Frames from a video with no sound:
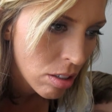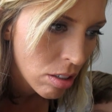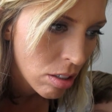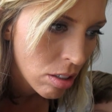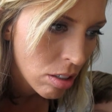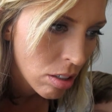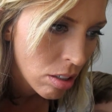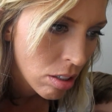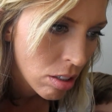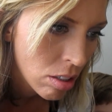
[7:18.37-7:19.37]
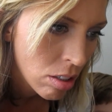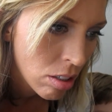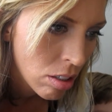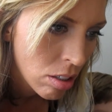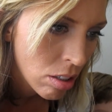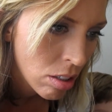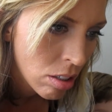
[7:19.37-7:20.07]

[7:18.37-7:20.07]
[no speech]